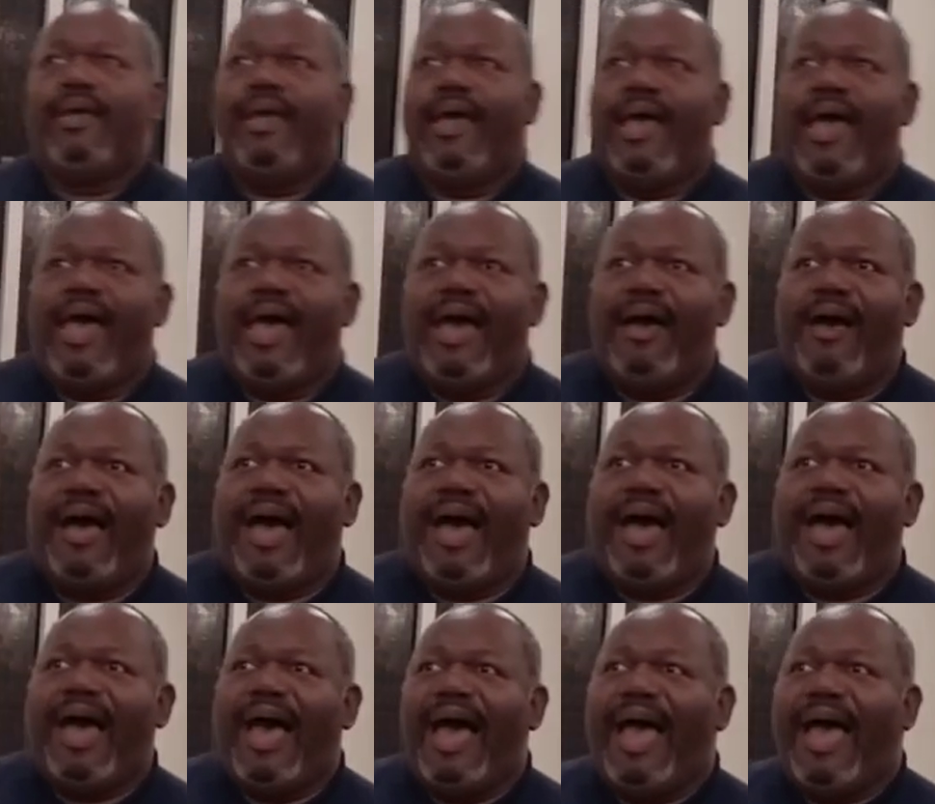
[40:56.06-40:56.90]

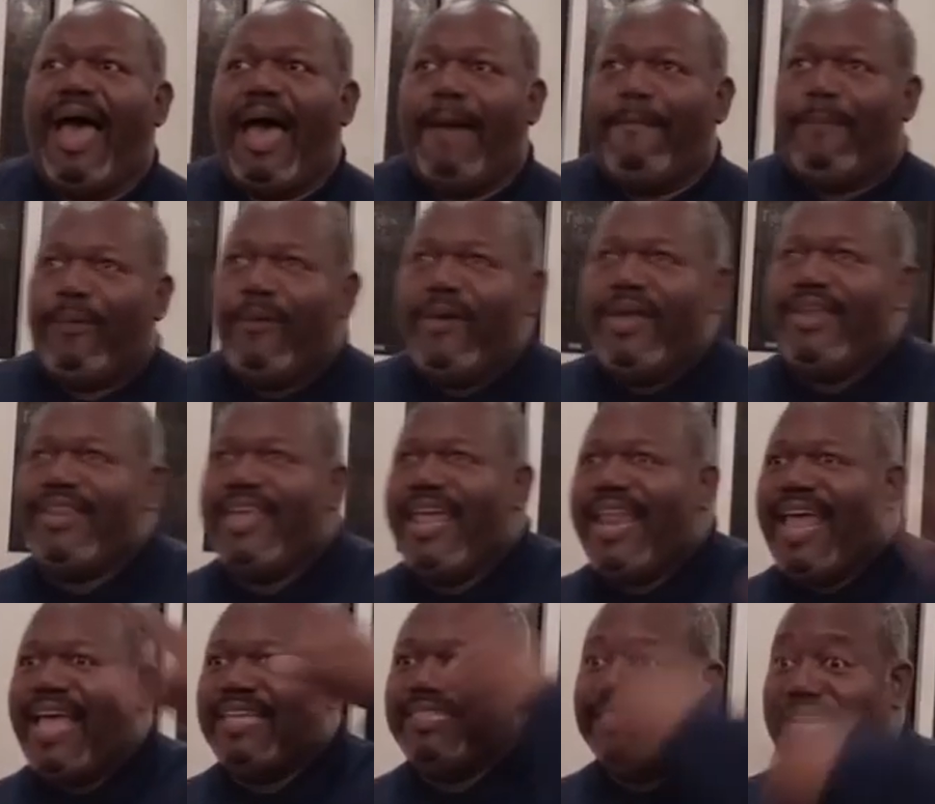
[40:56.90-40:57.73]
I bring
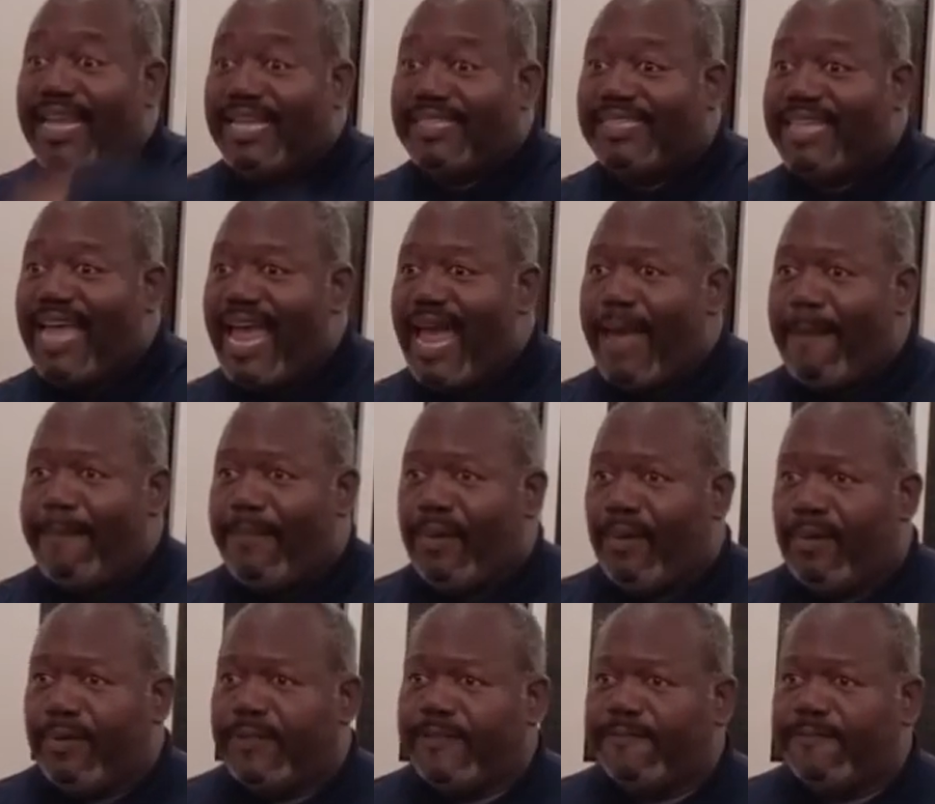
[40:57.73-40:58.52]
that as an example.